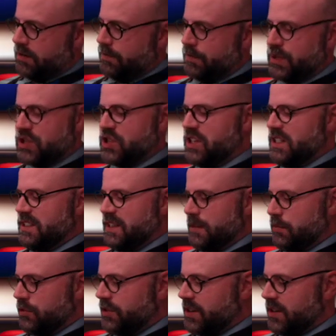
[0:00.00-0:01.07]
but she
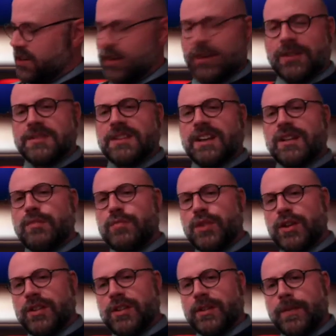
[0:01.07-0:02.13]
nibbled at hers like a
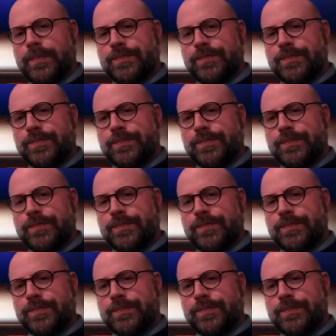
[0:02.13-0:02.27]
bird.